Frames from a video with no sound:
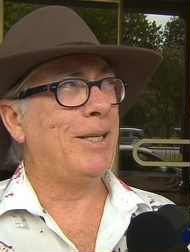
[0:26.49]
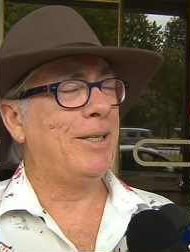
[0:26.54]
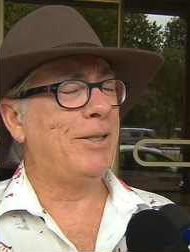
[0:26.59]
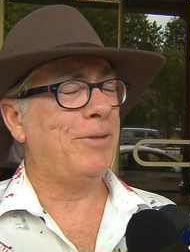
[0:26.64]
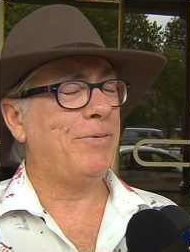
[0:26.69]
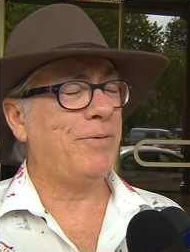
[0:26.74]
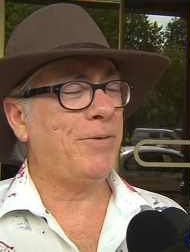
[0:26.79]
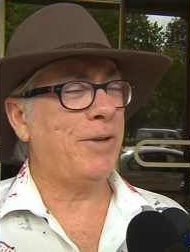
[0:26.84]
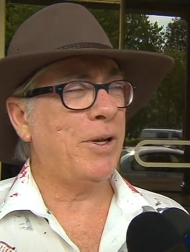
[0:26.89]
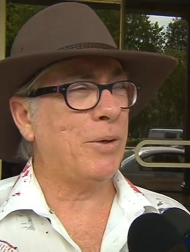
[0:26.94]

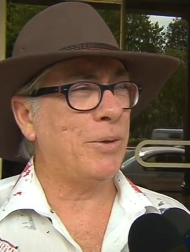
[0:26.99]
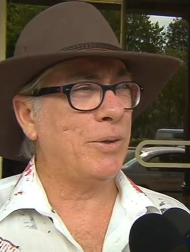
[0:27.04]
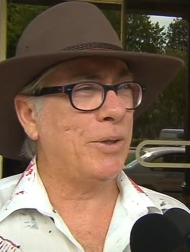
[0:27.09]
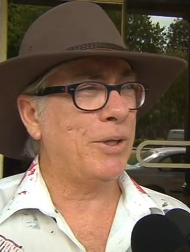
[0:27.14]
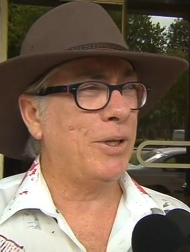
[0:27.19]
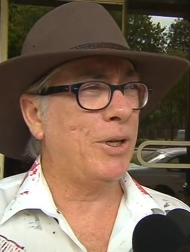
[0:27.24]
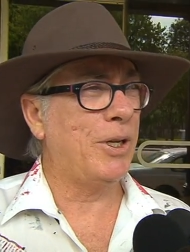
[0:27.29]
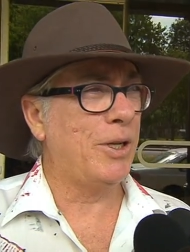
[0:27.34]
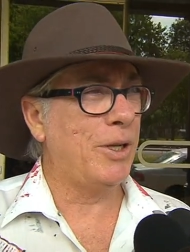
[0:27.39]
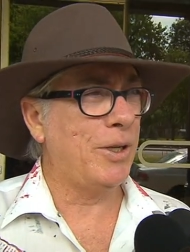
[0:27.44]
it felt
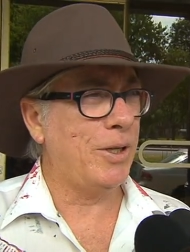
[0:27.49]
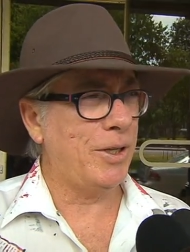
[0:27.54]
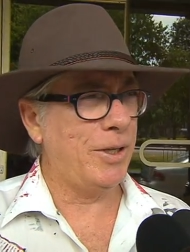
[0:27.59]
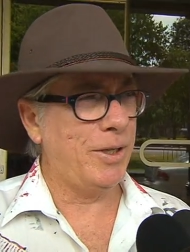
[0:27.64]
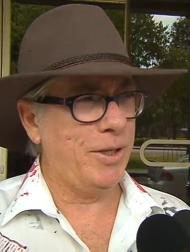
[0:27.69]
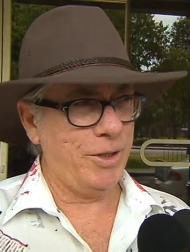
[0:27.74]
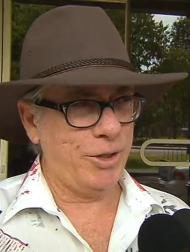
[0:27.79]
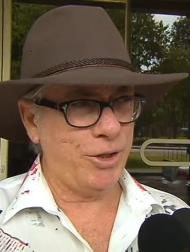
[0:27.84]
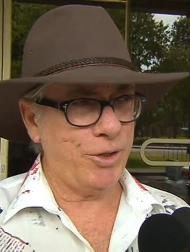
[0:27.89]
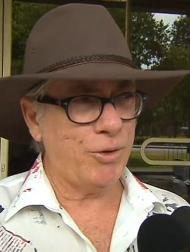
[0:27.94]
uh,
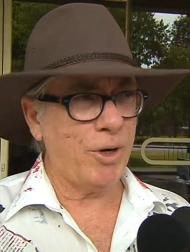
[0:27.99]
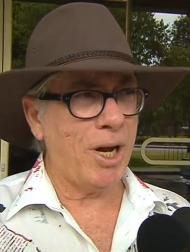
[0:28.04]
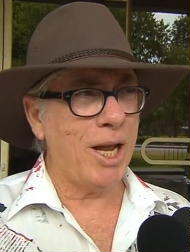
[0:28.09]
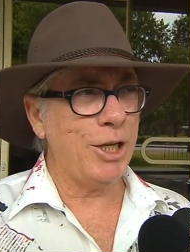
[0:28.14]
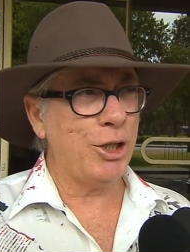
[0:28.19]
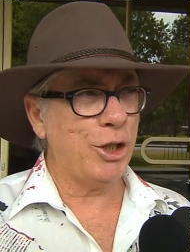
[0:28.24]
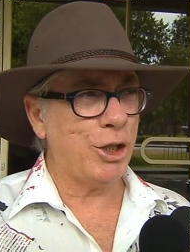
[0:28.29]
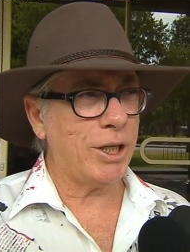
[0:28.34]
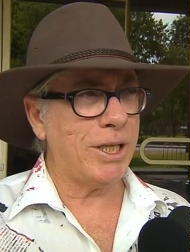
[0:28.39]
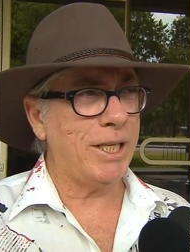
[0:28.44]

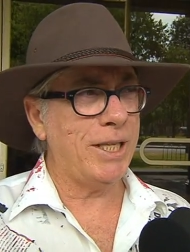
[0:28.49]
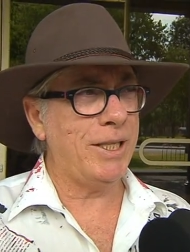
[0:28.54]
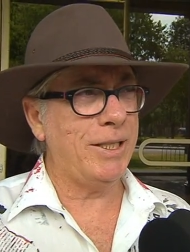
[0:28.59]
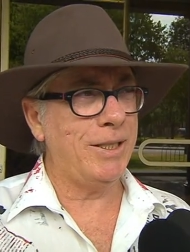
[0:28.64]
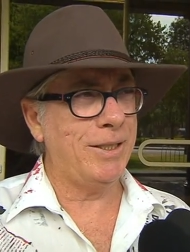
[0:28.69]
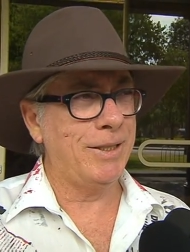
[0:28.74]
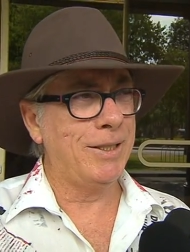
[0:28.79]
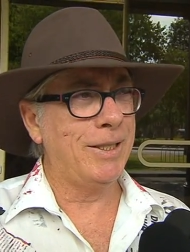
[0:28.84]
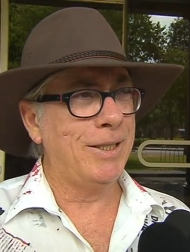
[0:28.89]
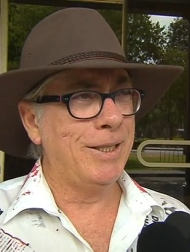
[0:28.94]

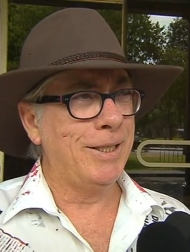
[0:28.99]
strangely